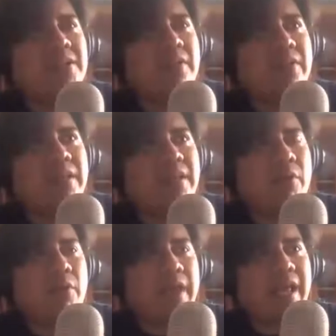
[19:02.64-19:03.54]
to think
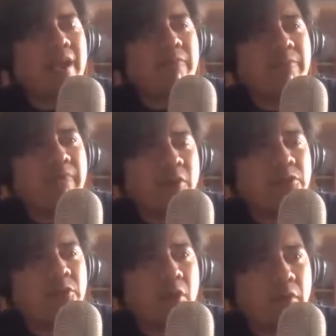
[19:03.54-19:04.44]
that we're going to have
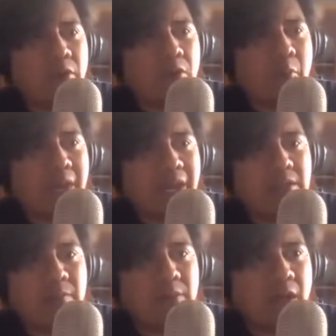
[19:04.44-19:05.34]
folks who know the domain
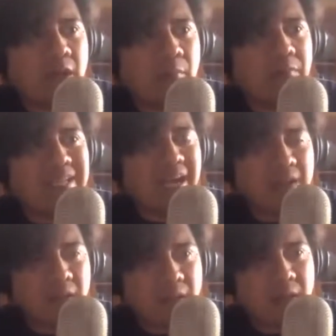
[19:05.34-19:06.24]
to become
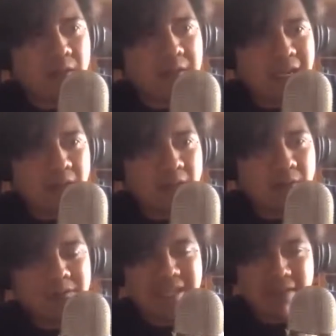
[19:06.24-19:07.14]
technically
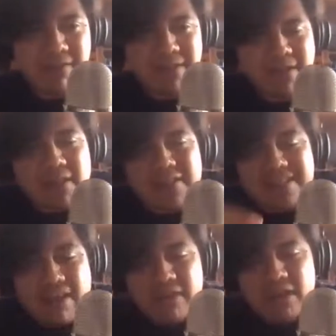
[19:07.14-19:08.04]

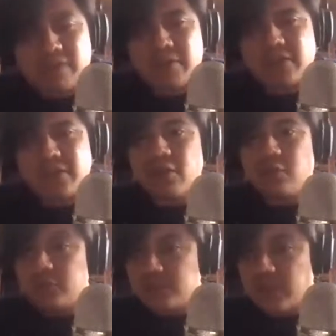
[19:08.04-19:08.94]
savvy enough to actually go
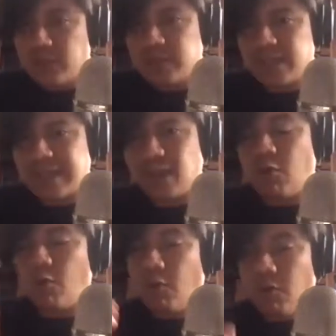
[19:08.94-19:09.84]
do stuff with the data?
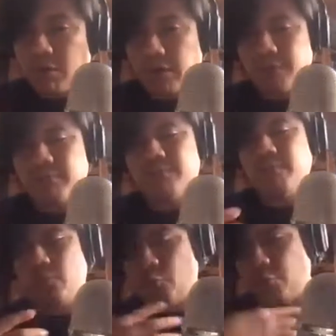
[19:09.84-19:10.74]
Or
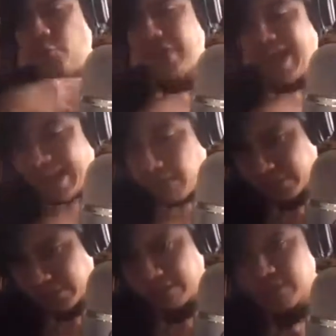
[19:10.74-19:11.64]
what I
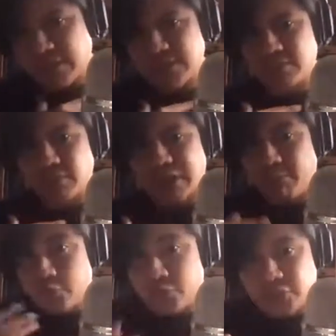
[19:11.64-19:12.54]
believe, and this is what I'm
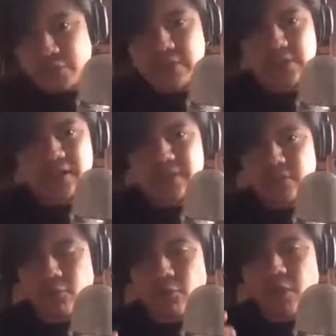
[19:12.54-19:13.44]
pushing, is like this
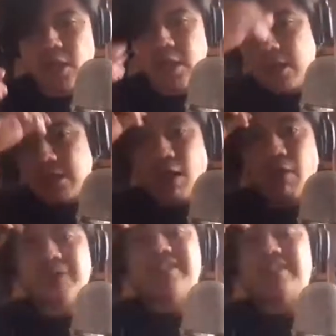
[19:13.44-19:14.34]
whole
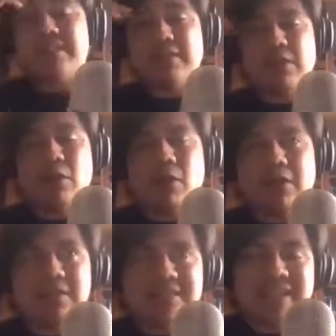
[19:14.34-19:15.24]
the
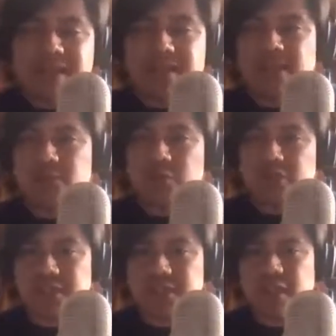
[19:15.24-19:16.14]
knowledge scientist,
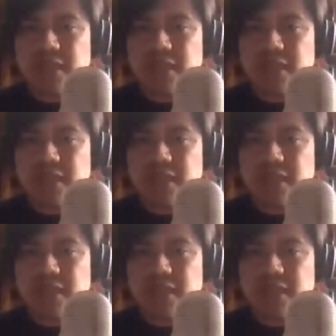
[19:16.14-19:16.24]
which is